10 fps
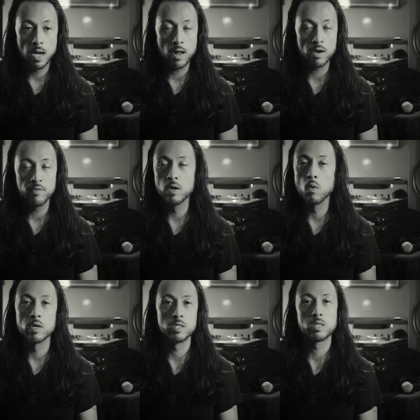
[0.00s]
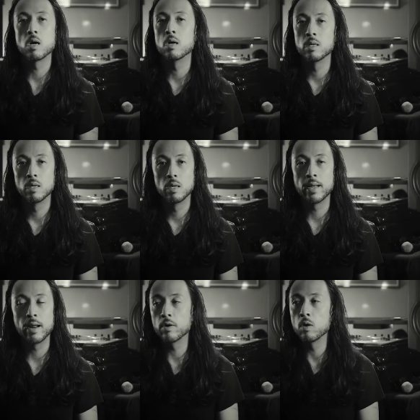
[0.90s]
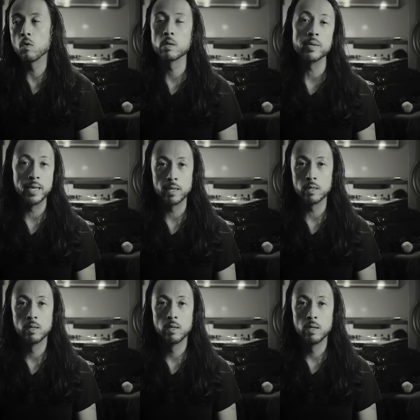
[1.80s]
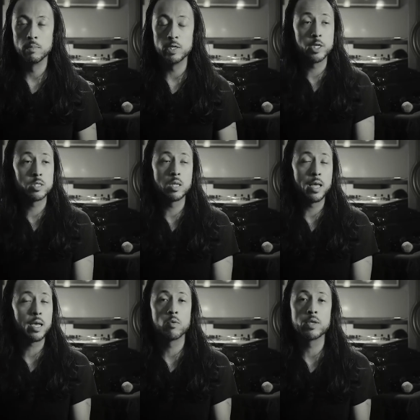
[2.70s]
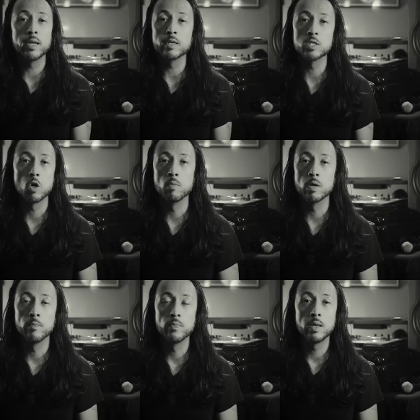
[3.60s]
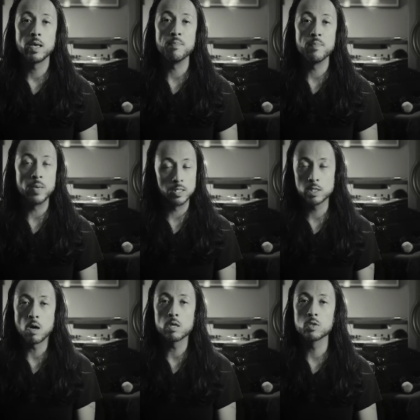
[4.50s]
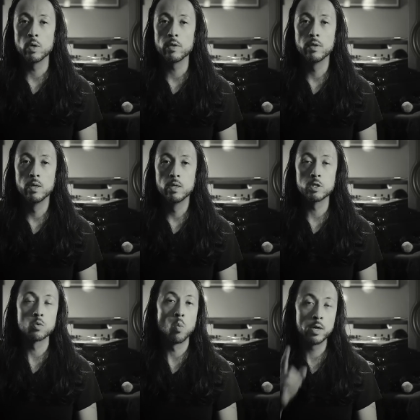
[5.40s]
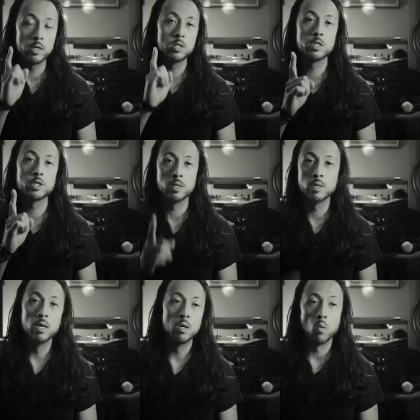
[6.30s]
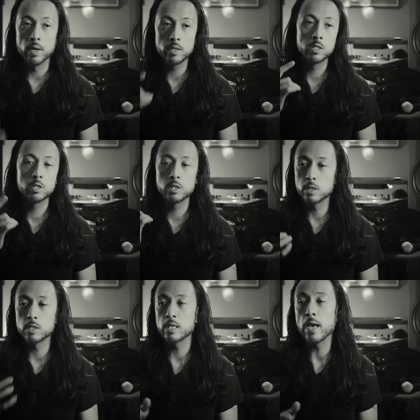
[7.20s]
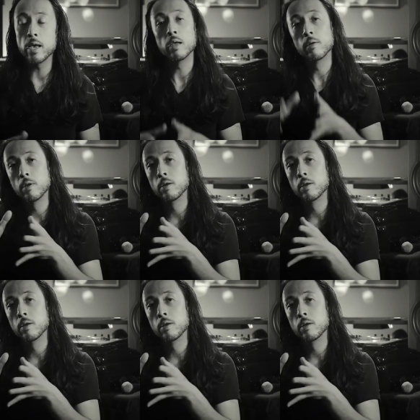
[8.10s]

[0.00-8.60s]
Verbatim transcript: I don't even know where to start and I don't know where to begin. But just like with getting sober, it, it starts with just one decision, one decision to say